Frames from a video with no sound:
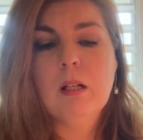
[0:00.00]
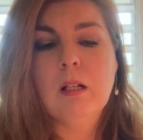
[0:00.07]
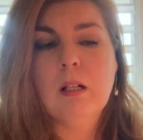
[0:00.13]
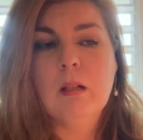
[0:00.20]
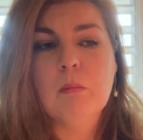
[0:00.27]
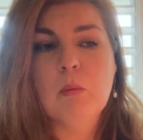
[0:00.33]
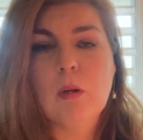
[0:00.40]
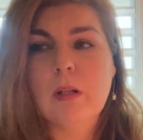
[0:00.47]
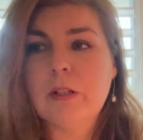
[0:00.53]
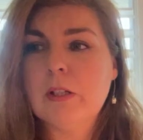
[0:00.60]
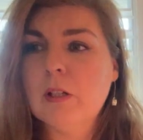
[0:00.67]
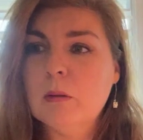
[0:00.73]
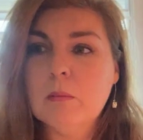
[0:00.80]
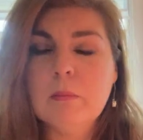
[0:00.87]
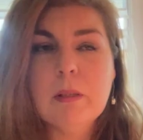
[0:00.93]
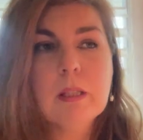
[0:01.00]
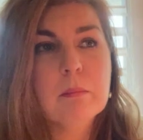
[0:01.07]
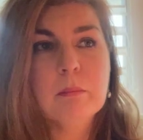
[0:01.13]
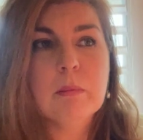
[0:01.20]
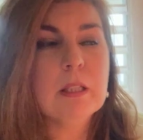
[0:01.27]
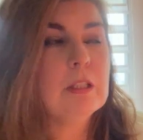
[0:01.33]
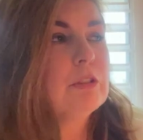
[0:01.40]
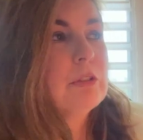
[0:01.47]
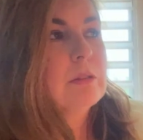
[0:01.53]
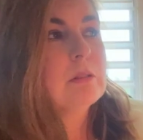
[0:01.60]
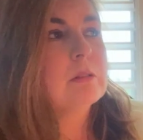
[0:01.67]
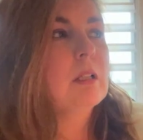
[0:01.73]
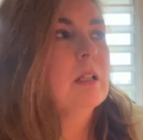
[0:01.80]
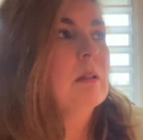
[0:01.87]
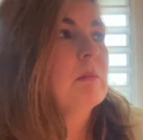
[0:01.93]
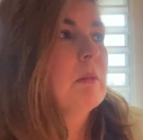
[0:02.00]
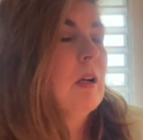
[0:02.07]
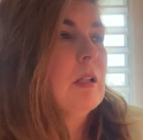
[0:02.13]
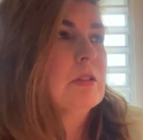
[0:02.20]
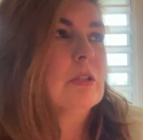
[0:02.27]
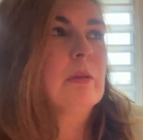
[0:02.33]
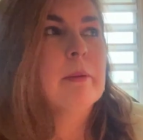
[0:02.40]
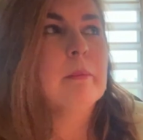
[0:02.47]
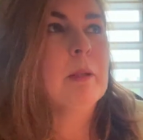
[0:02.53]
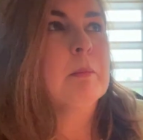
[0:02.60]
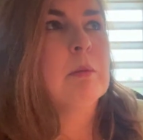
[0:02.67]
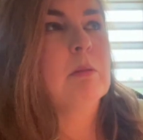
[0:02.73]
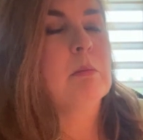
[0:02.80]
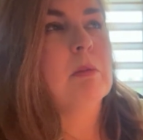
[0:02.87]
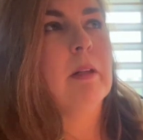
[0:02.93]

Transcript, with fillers: Um, or, you know, meet, meet your, um, gosh, I remember,